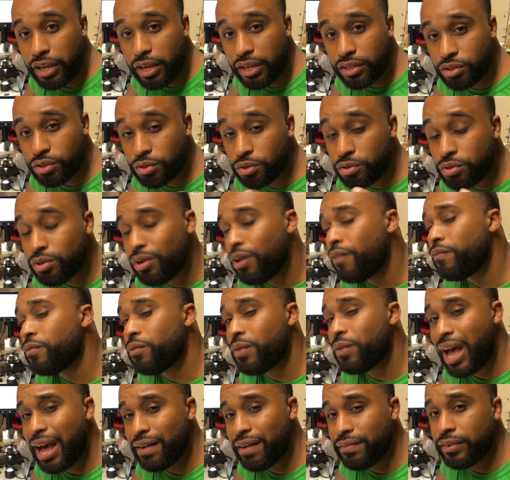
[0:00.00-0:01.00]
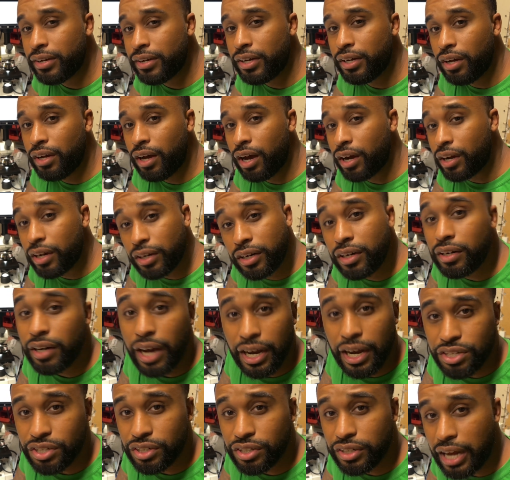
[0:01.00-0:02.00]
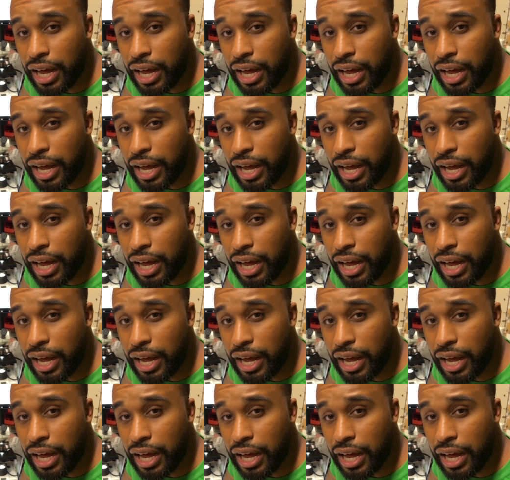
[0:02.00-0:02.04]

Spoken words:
so you know if you have a good collection or